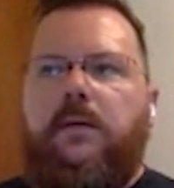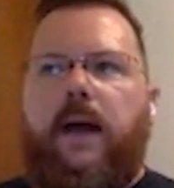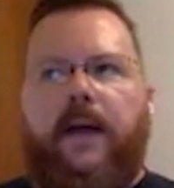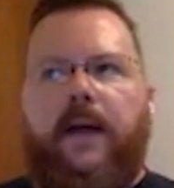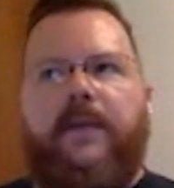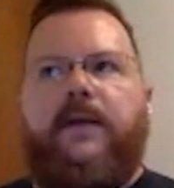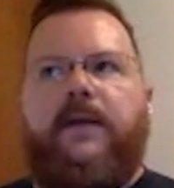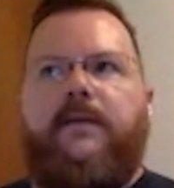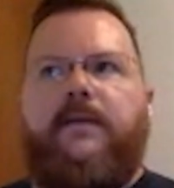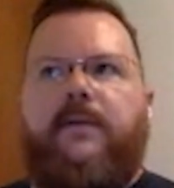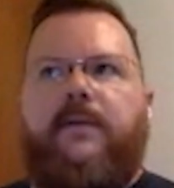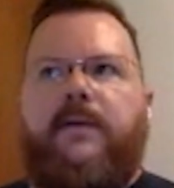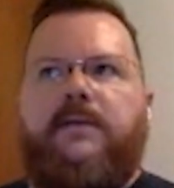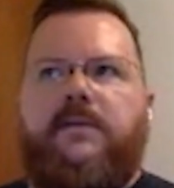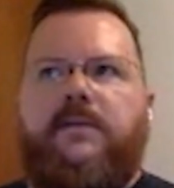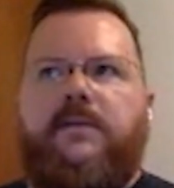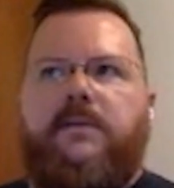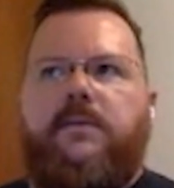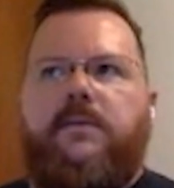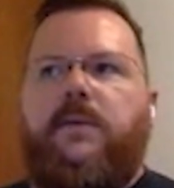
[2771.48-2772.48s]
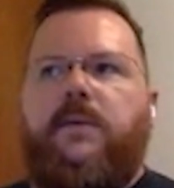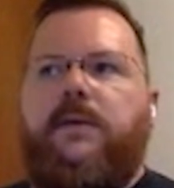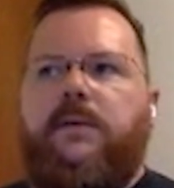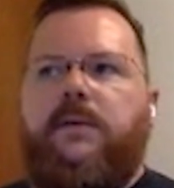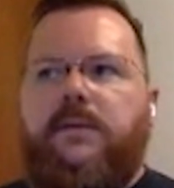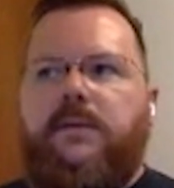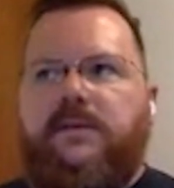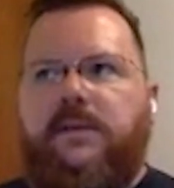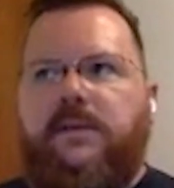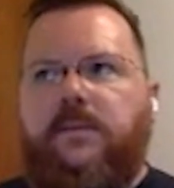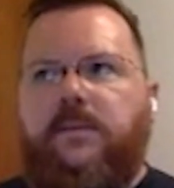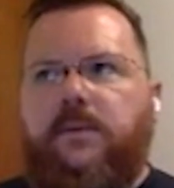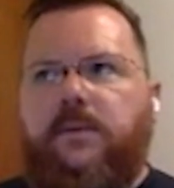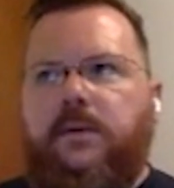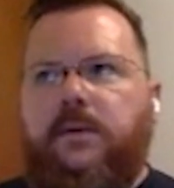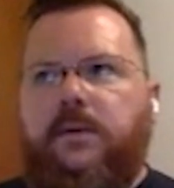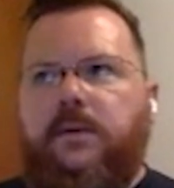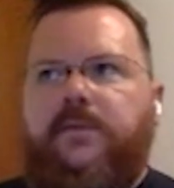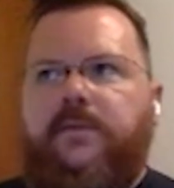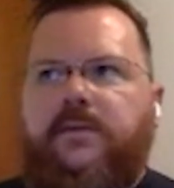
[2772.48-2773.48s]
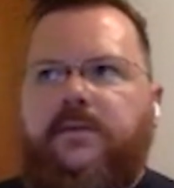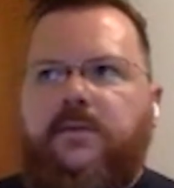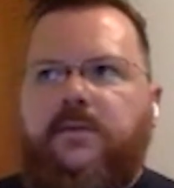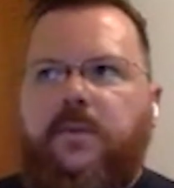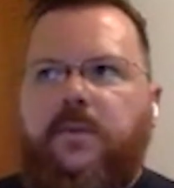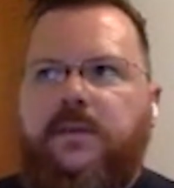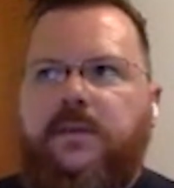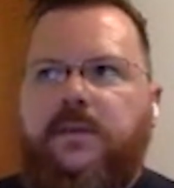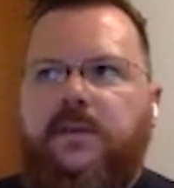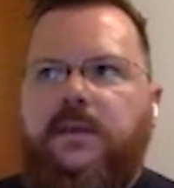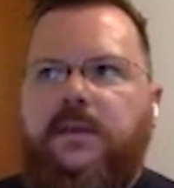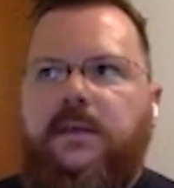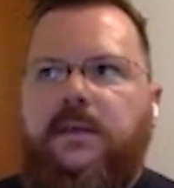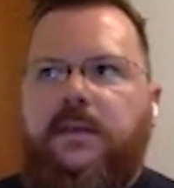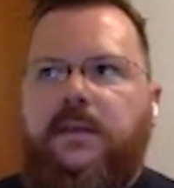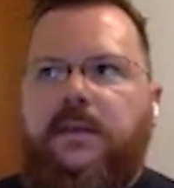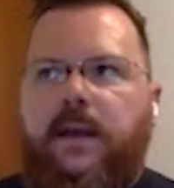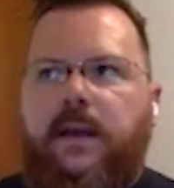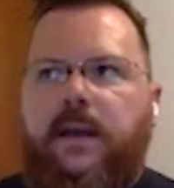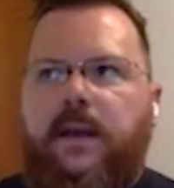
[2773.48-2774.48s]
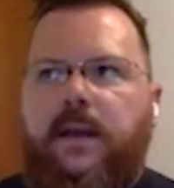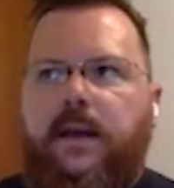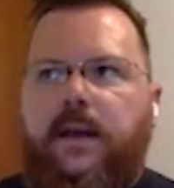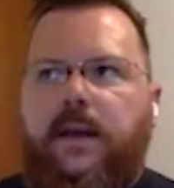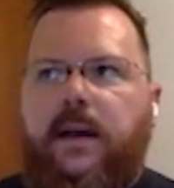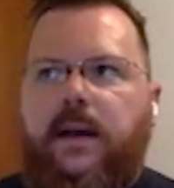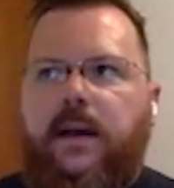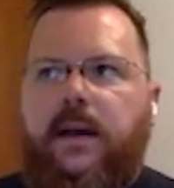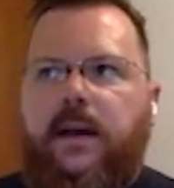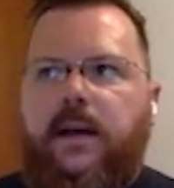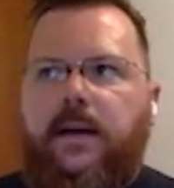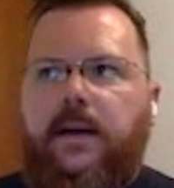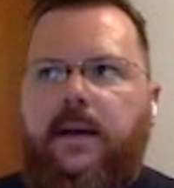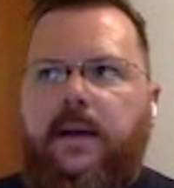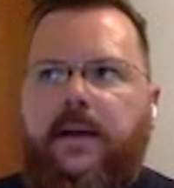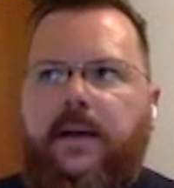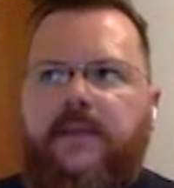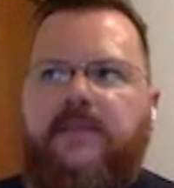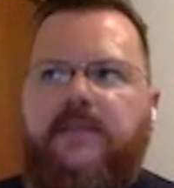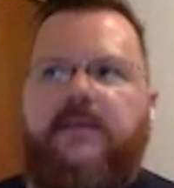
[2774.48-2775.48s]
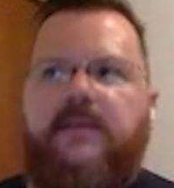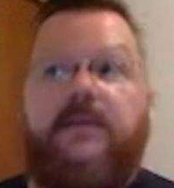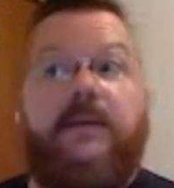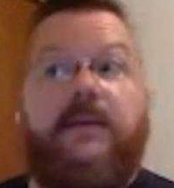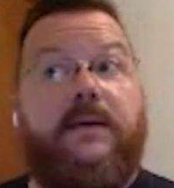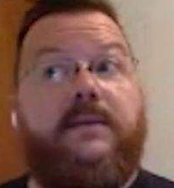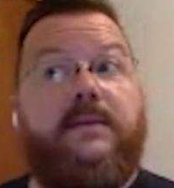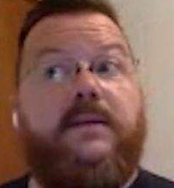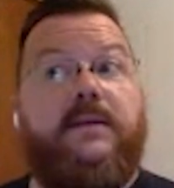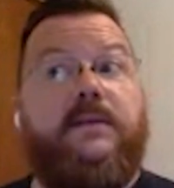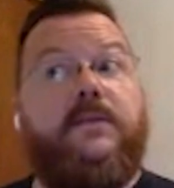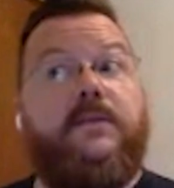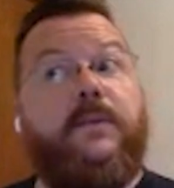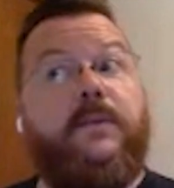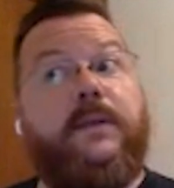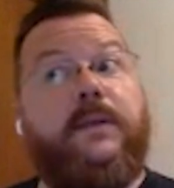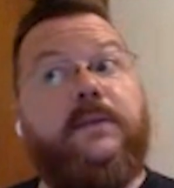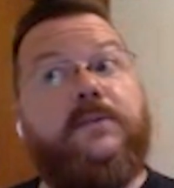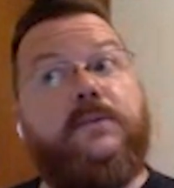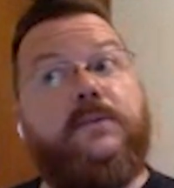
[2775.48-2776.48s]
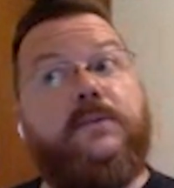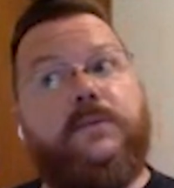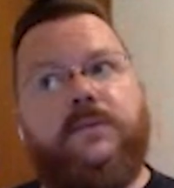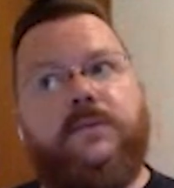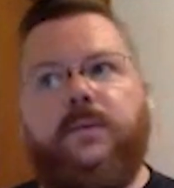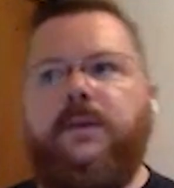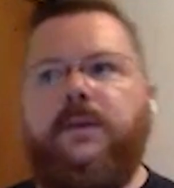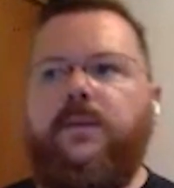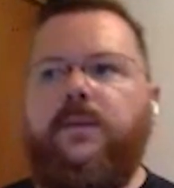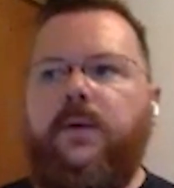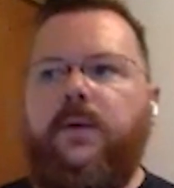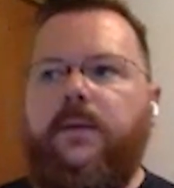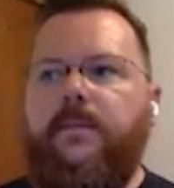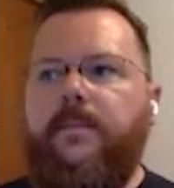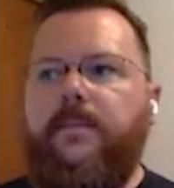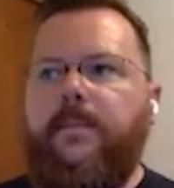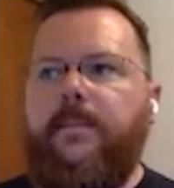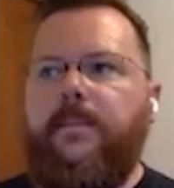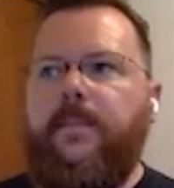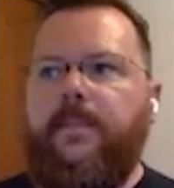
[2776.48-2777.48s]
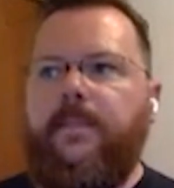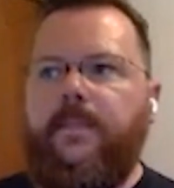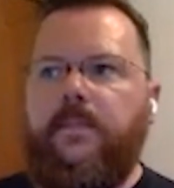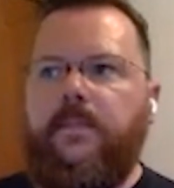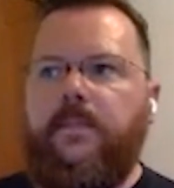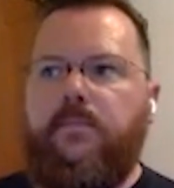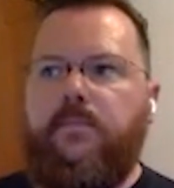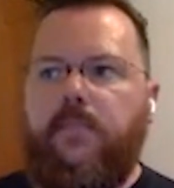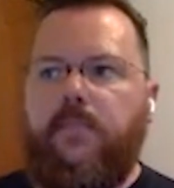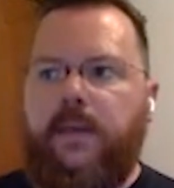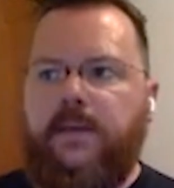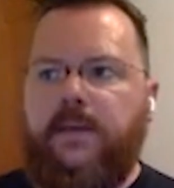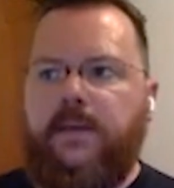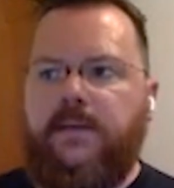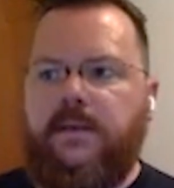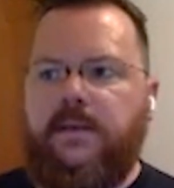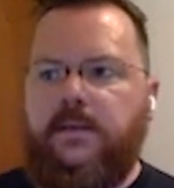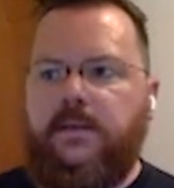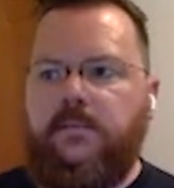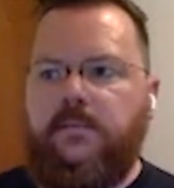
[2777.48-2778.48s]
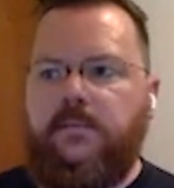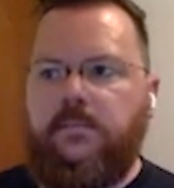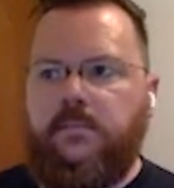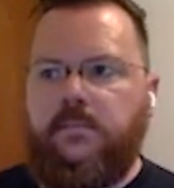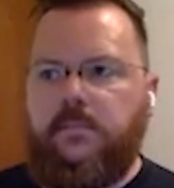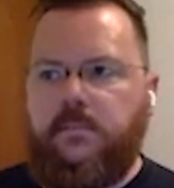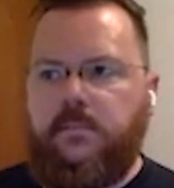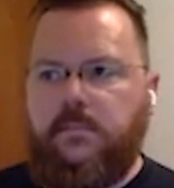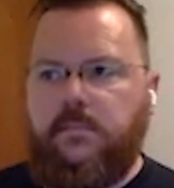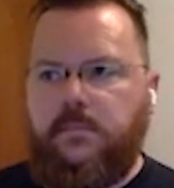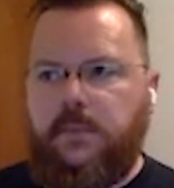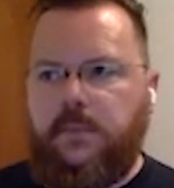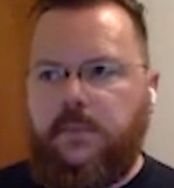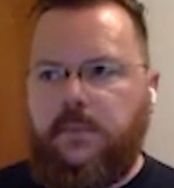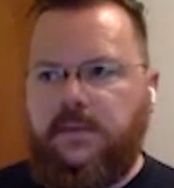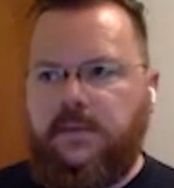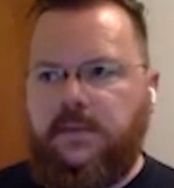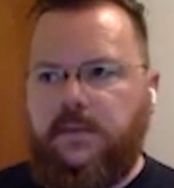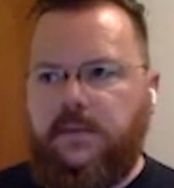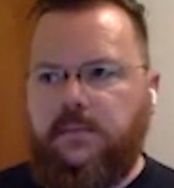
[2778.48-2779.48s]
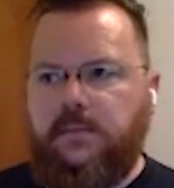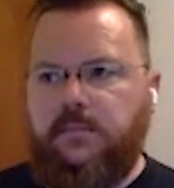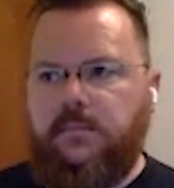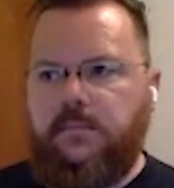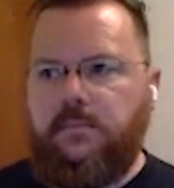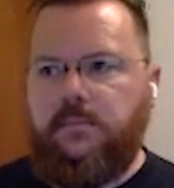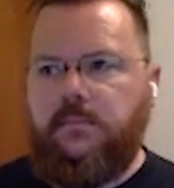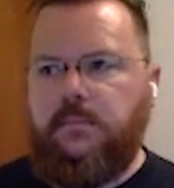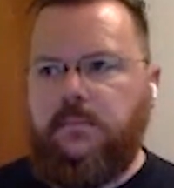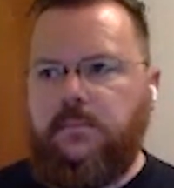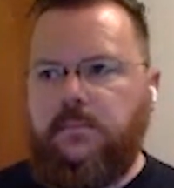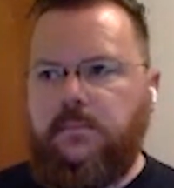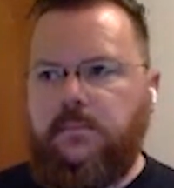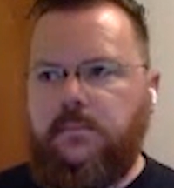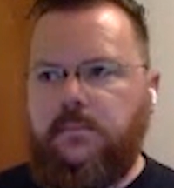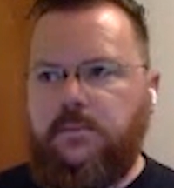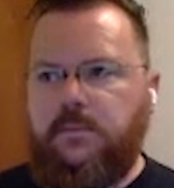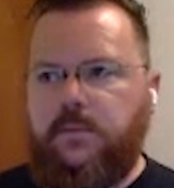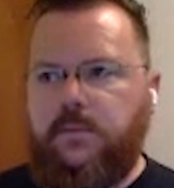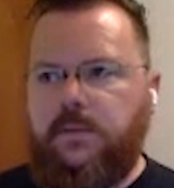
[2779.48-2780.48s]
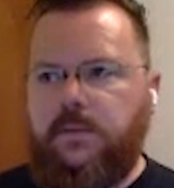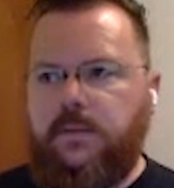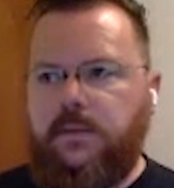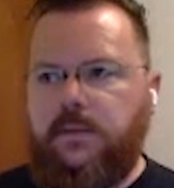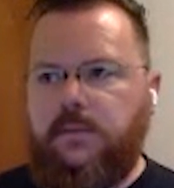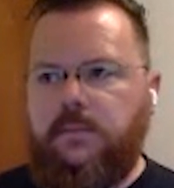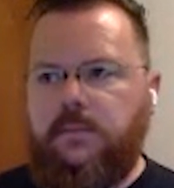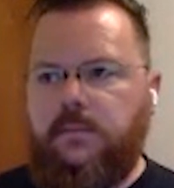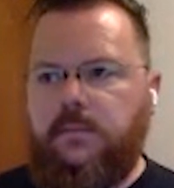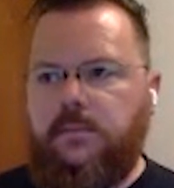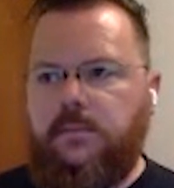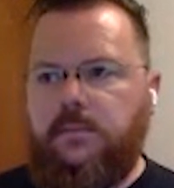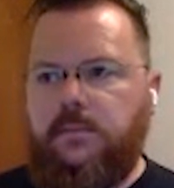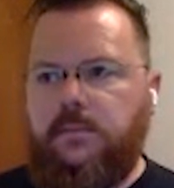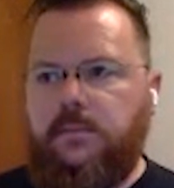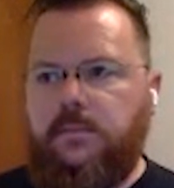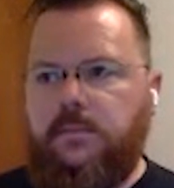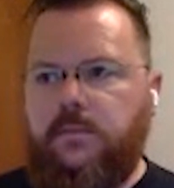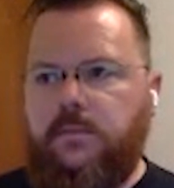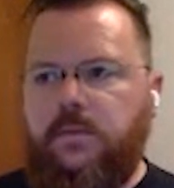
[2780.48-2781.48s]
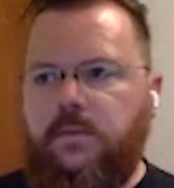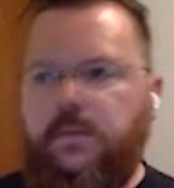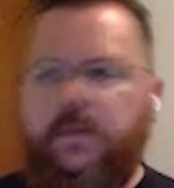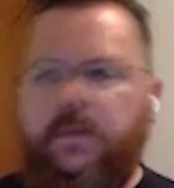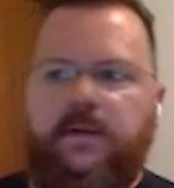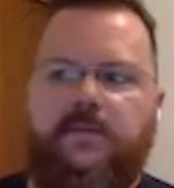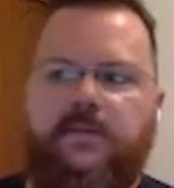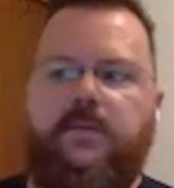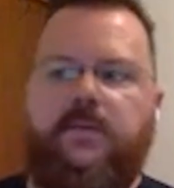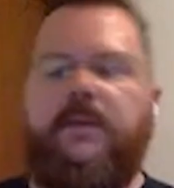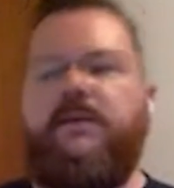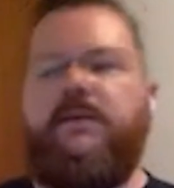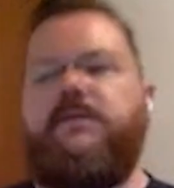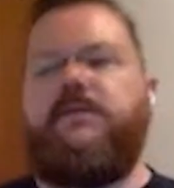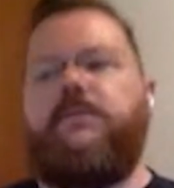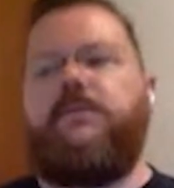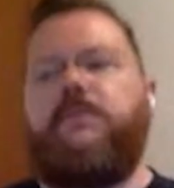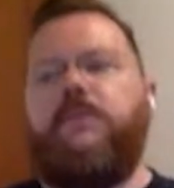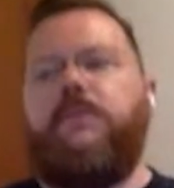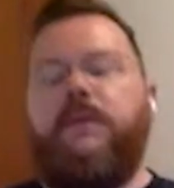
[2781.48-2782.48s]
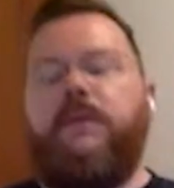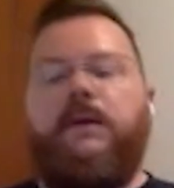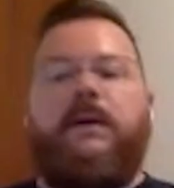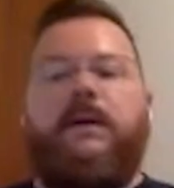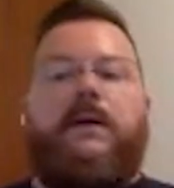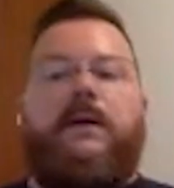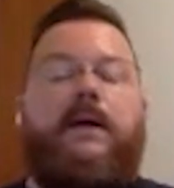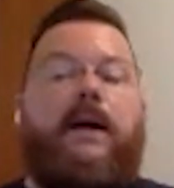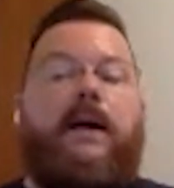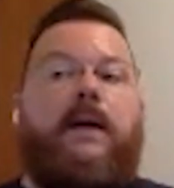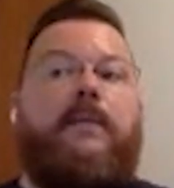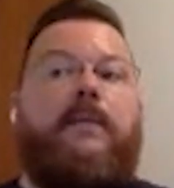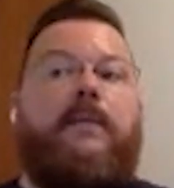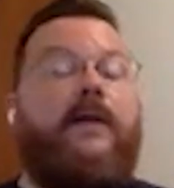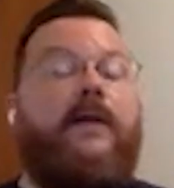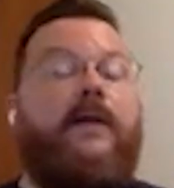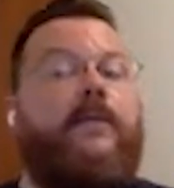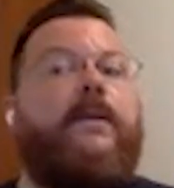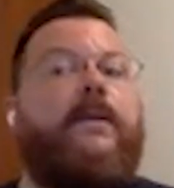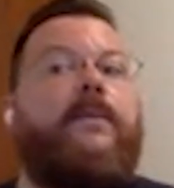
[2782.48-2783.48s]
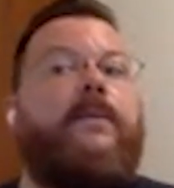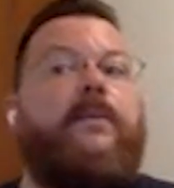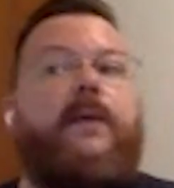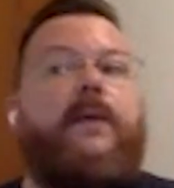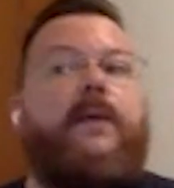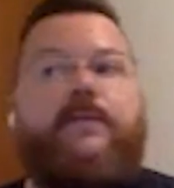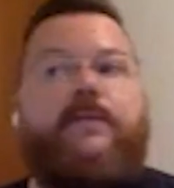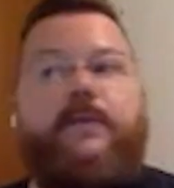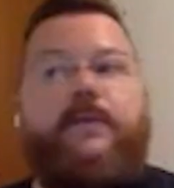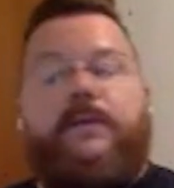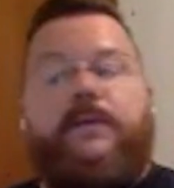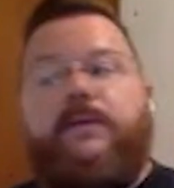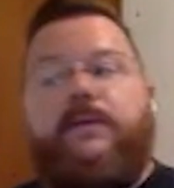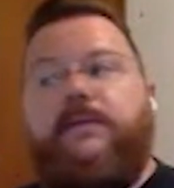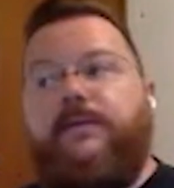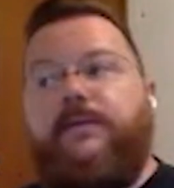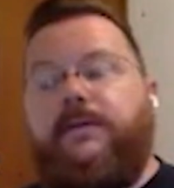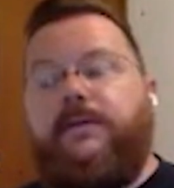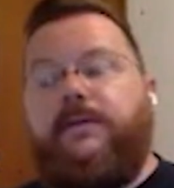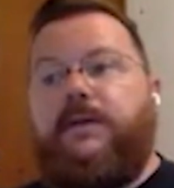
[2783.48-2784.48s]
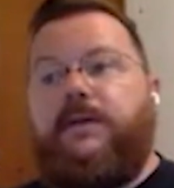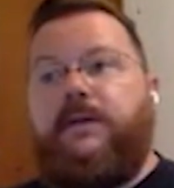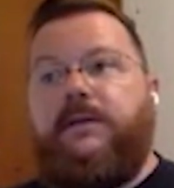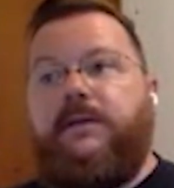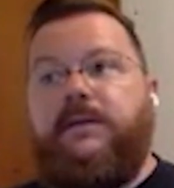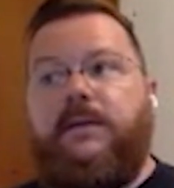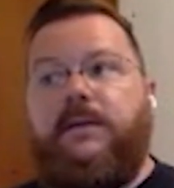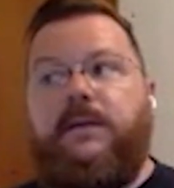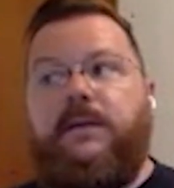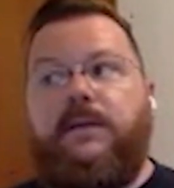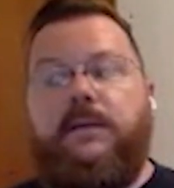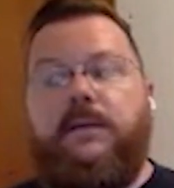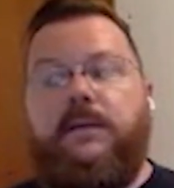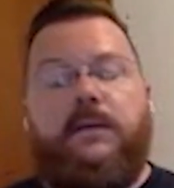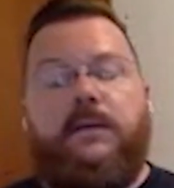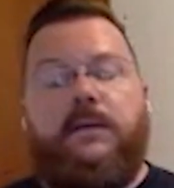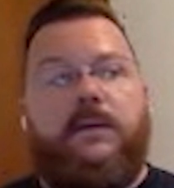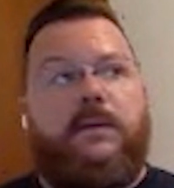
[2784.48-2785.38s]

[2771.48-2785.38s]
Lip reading: Are they correct? Well, let's see. We're looking for 20, 18, 19, 22, and 21. 18, 19, 20, 21, and 22. Other people have written this functionality